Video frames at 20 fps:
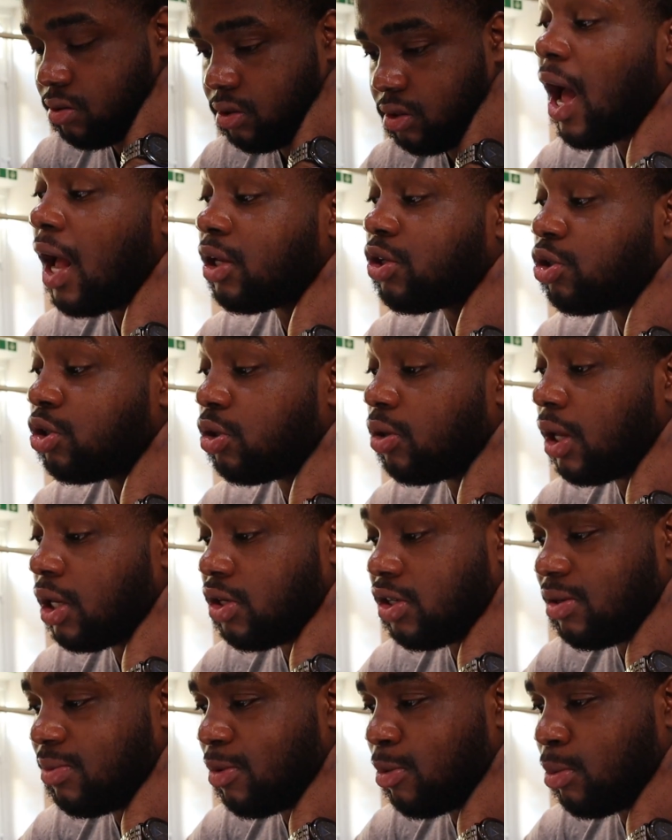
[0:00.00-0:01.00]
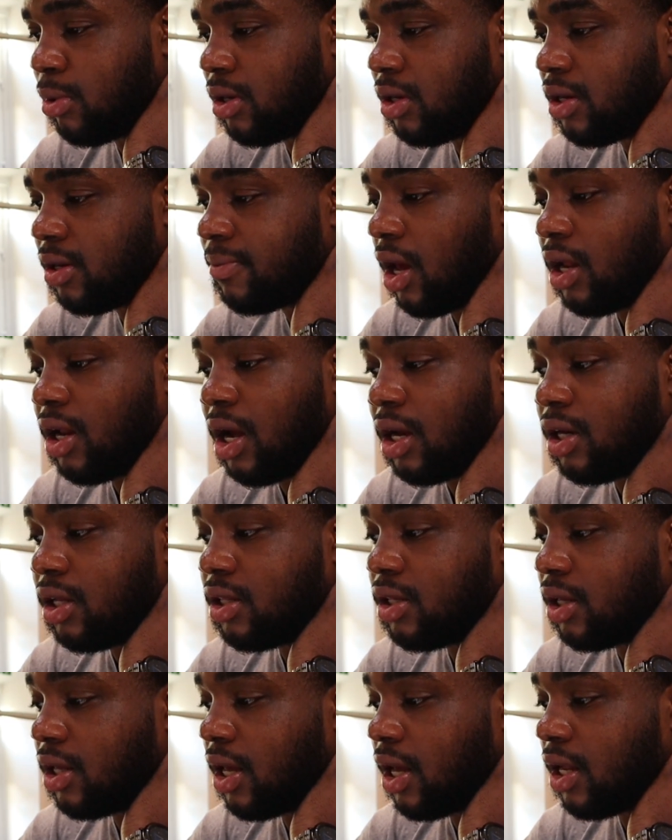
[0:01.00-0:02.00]
actually I just remembered I
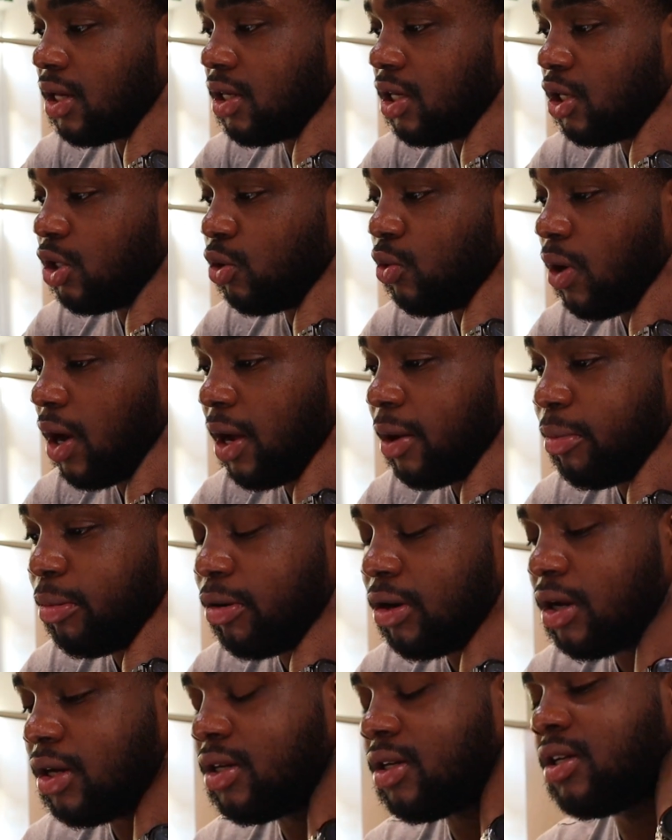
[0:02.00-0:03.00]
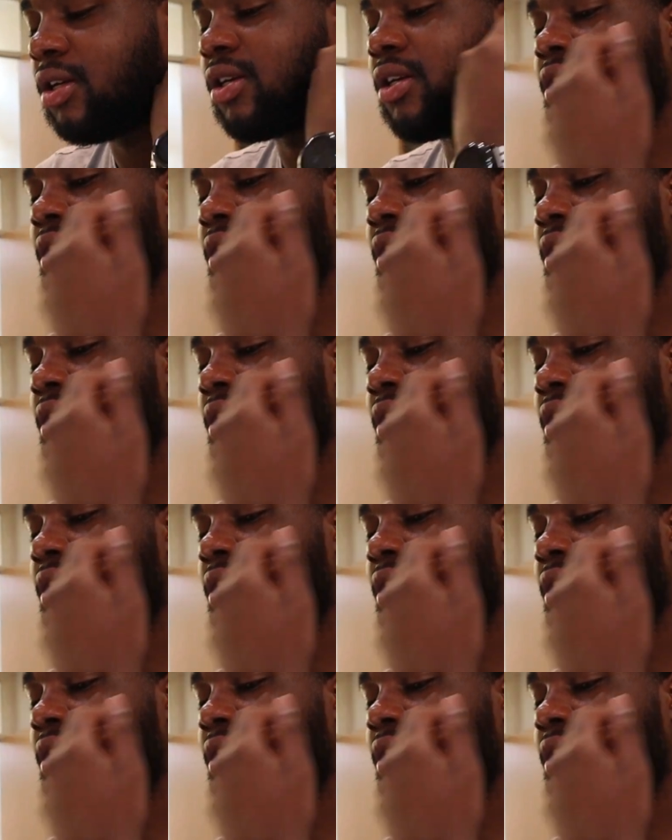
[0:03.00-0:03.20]
need to get the new iPad